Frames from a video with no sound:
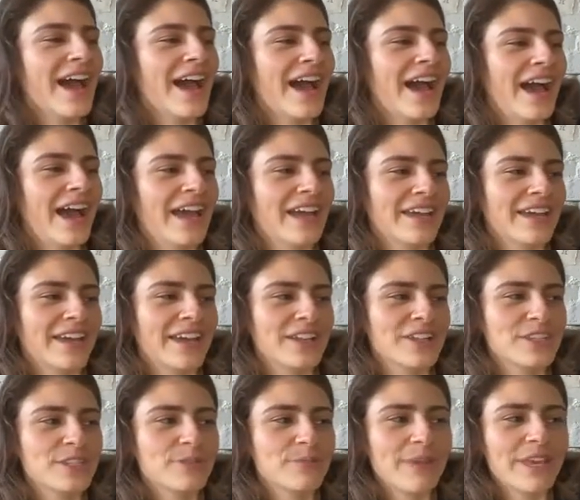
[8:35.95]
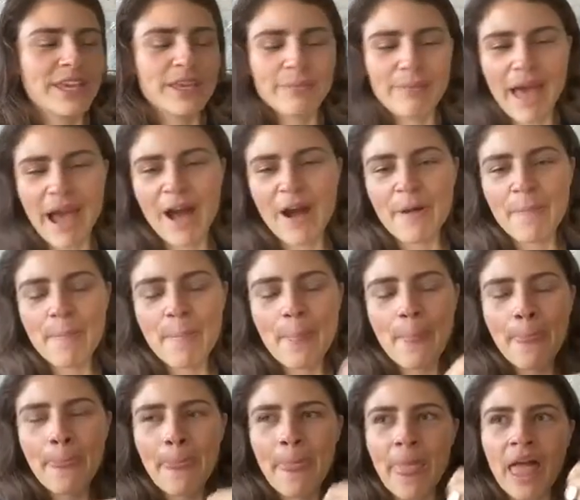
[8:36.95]
kind of speak about
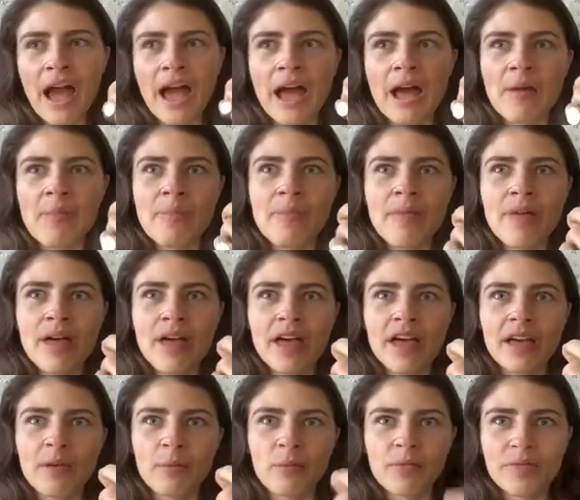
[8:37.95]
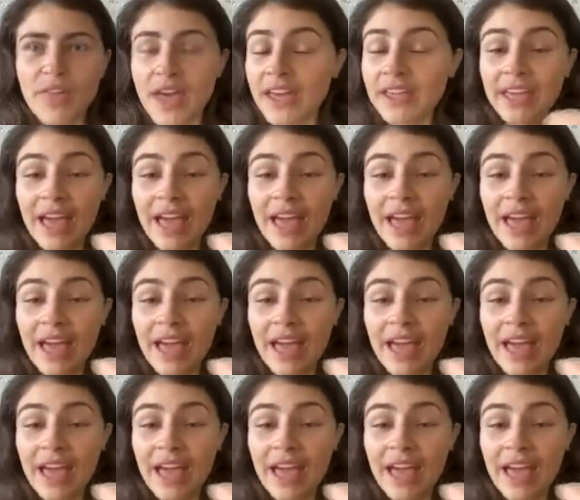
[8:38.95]
that